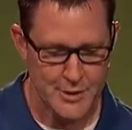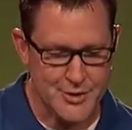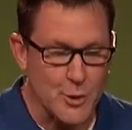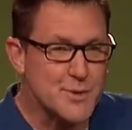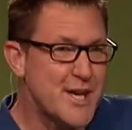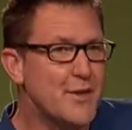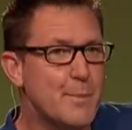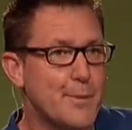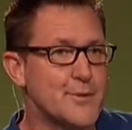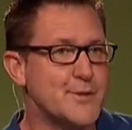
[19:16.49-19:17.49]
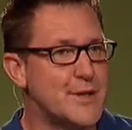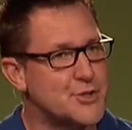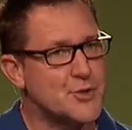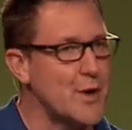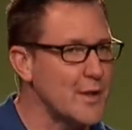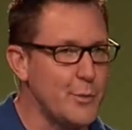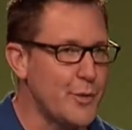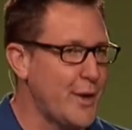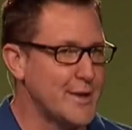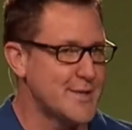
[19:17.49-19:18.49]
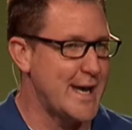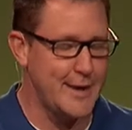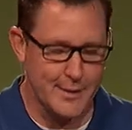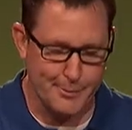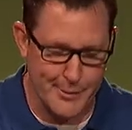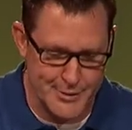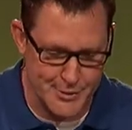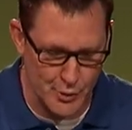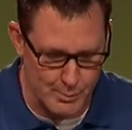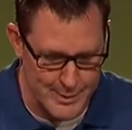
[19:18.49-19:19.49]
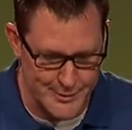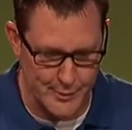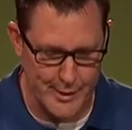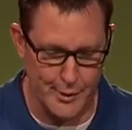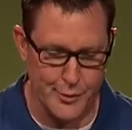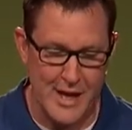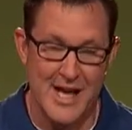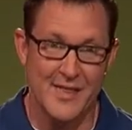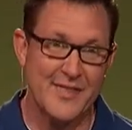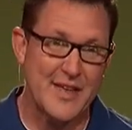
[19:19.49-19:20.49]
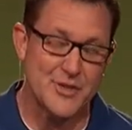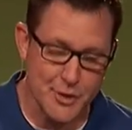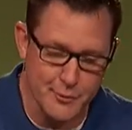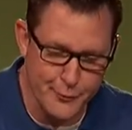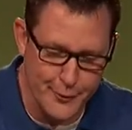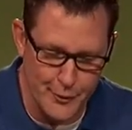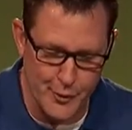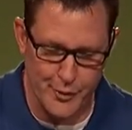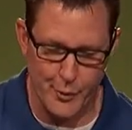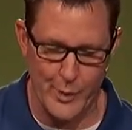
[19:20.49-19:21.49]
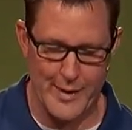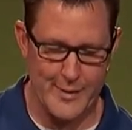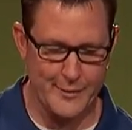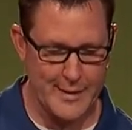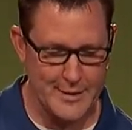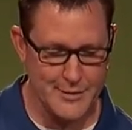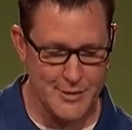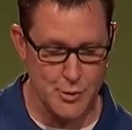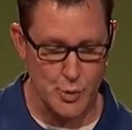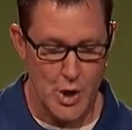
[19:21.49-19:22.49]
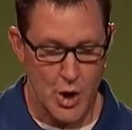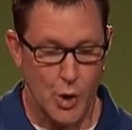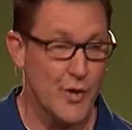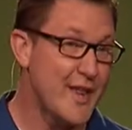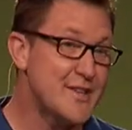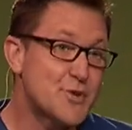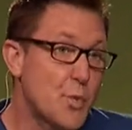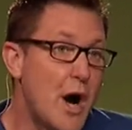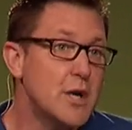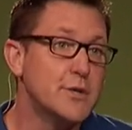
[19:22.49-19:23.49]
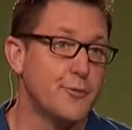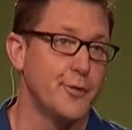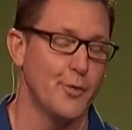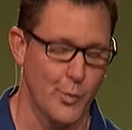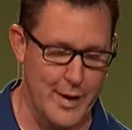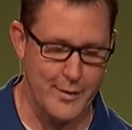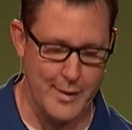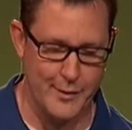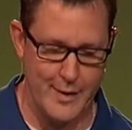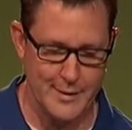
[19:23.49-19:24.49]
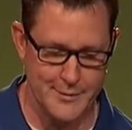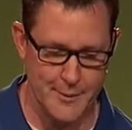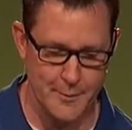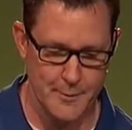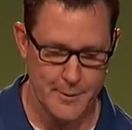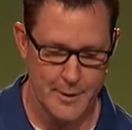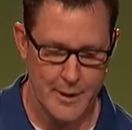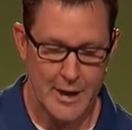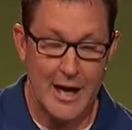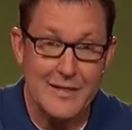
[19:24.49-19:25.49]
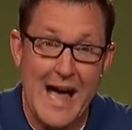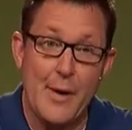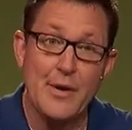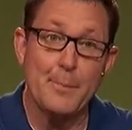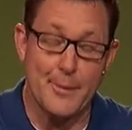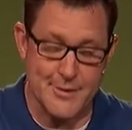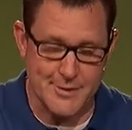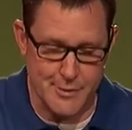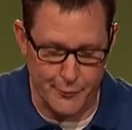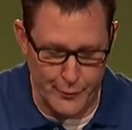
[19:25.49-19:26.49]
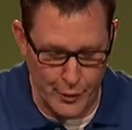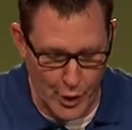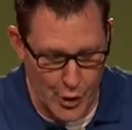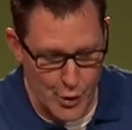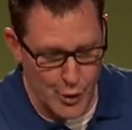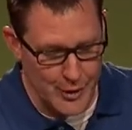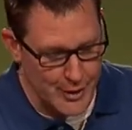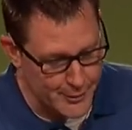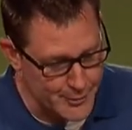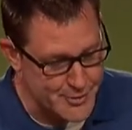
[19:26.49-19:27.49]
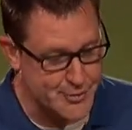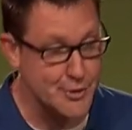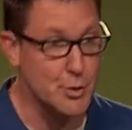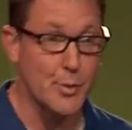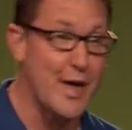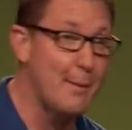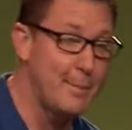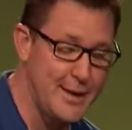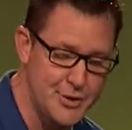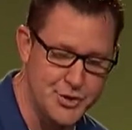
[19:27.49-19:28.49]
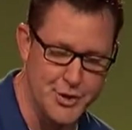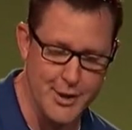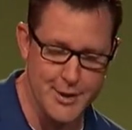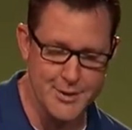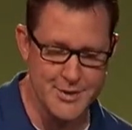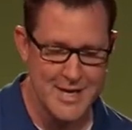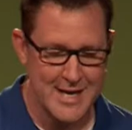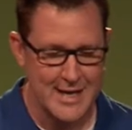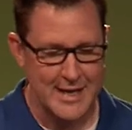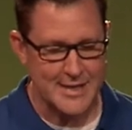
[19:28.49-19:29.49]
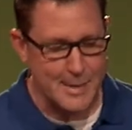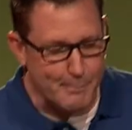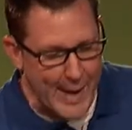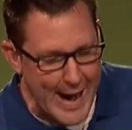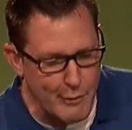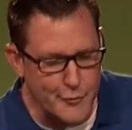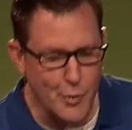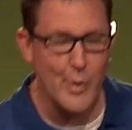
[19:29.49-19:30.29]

Don't tell a person that's struggling with anxiety, depression, or mental health that they shouldn't feel the, the way that they do or that it's wrong to feel the way that they do. Allowing a person to feel heard and understood without being judged is a powerful